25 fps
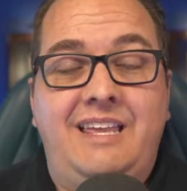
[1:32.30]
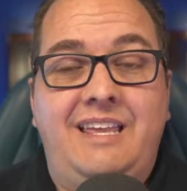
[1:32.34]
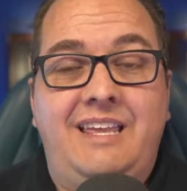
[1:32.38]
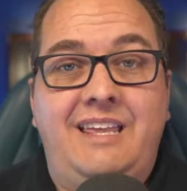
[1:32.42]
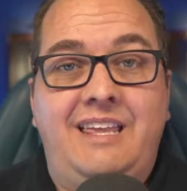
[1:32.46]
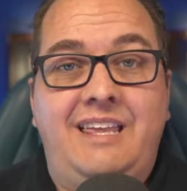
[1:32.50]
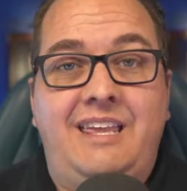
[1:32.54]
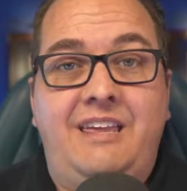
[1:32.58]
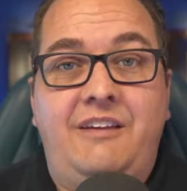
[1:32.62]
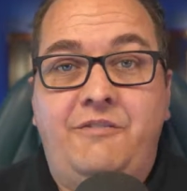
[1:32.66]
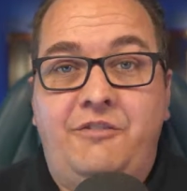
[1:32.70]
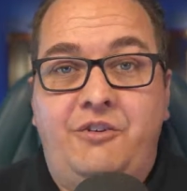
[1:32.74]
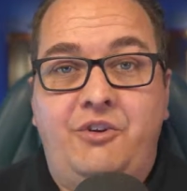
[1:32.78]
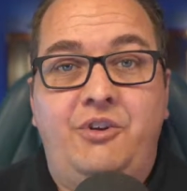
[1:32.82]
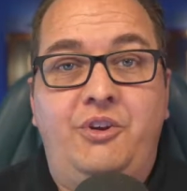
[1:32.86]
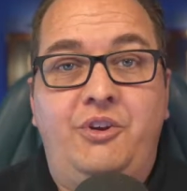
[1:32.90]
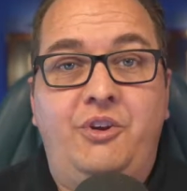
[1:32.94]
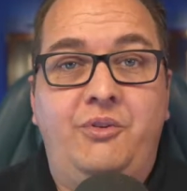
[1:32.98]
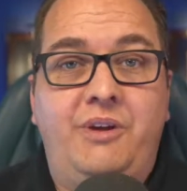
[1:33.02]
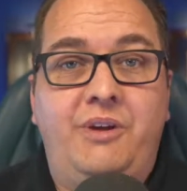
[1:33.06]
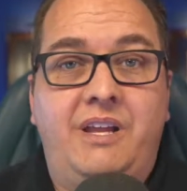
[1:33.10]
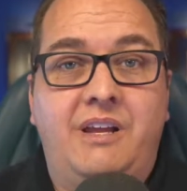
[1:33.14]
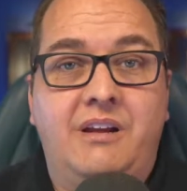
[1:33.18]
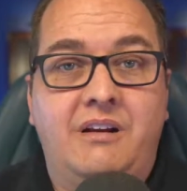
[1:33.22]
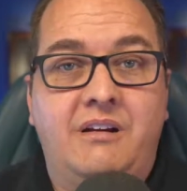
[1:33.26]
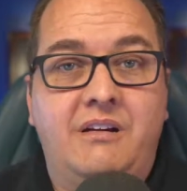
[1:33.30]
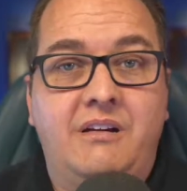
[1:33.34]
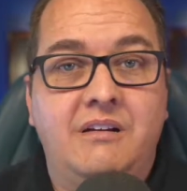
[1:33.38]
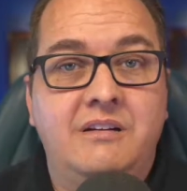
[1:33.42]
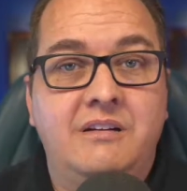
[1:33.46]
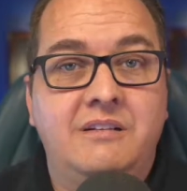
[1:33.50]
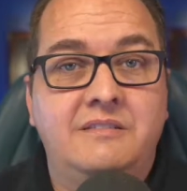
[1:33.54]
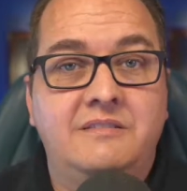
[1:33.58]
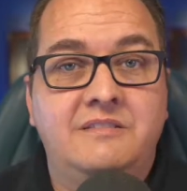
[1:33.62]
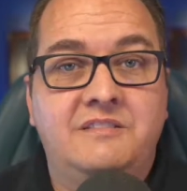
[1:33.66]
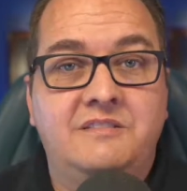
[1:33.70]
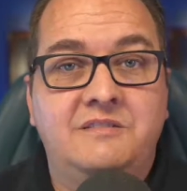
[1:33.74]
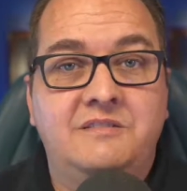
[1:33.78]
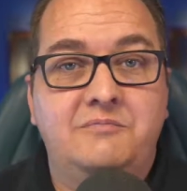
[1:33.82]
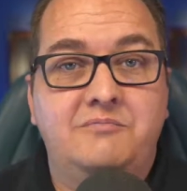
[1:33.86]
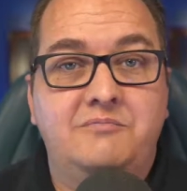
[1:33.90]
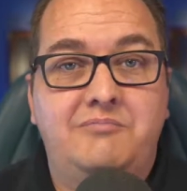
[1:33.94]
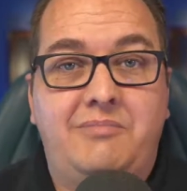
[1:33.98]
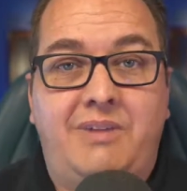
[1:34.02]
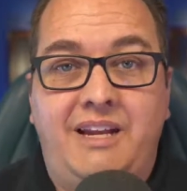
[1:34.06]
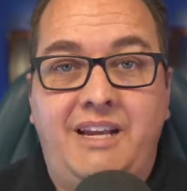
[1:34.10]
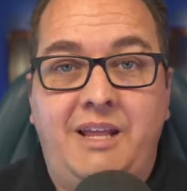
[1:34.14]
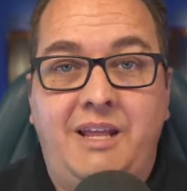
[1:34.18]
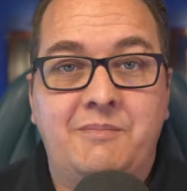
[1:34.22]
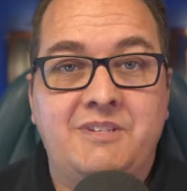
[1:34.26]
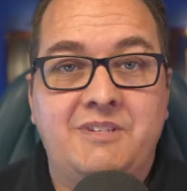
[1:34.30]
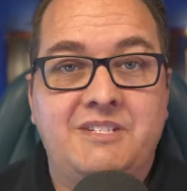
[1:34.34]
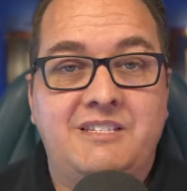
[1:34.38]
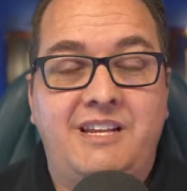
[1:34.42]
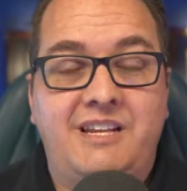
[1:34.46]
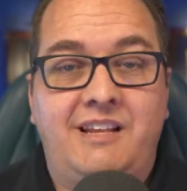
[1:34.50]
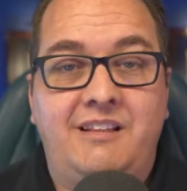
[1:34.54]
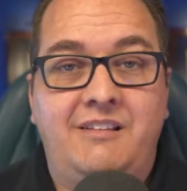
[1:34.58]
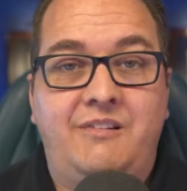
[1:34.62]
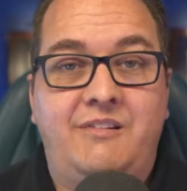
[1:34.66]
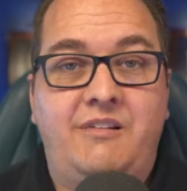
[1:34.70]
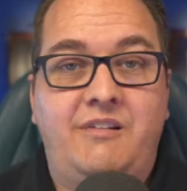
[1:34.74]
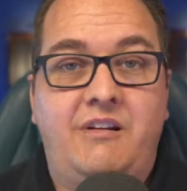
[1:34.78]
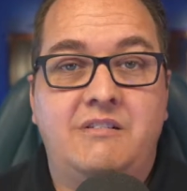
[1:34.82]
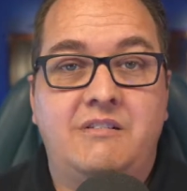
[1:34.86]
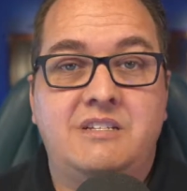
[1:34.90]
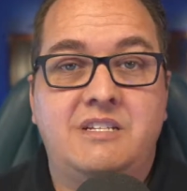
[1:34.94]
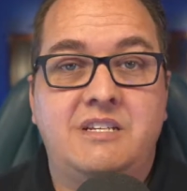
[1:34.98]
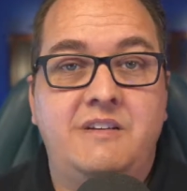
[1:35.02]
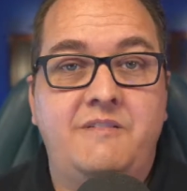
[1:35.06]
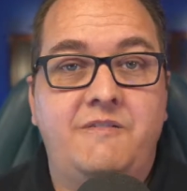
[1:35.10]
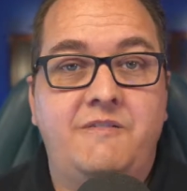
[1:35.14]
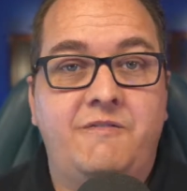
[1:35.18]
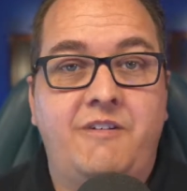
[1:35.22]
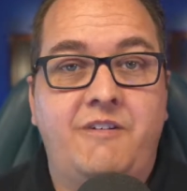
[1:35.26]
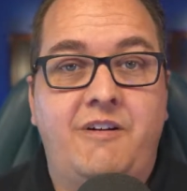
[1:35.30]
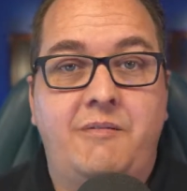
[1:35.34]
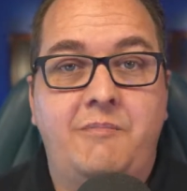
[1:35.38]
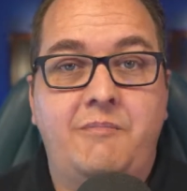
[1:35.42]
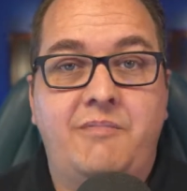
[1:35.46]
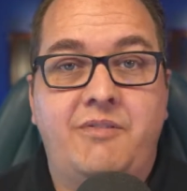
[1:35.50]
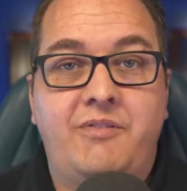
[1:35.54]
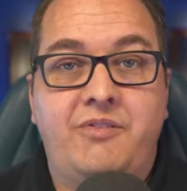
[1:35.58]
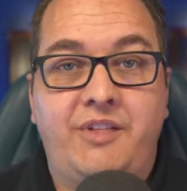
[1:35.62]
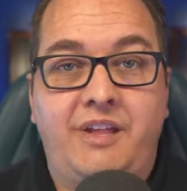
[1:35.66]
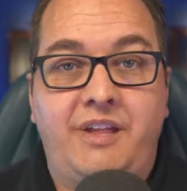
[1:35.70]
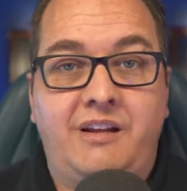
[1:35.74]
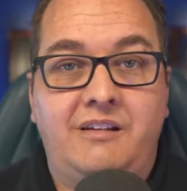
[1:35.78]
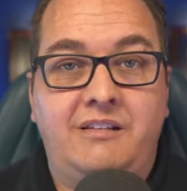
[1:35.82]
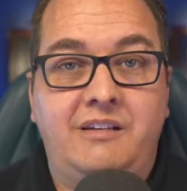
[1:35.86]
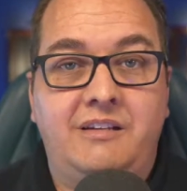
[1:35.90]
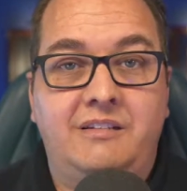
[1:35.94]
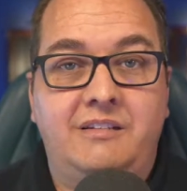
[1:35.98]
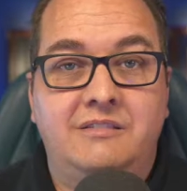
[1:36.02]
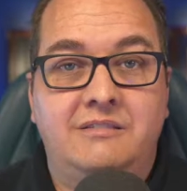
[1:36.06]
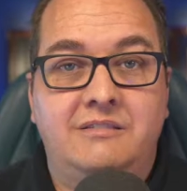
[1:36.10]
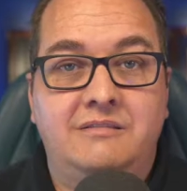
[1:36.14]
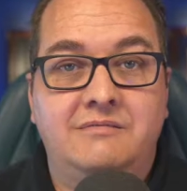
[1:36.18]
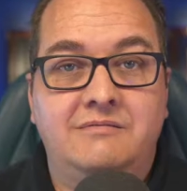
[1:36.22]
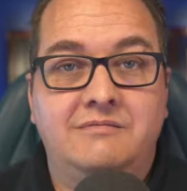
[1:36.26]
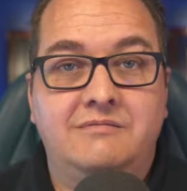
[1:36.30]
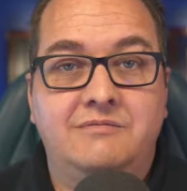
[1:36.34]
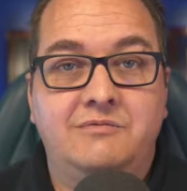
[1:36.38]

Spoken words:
if you're new here, my name is Taylor Darcy from Think Legal,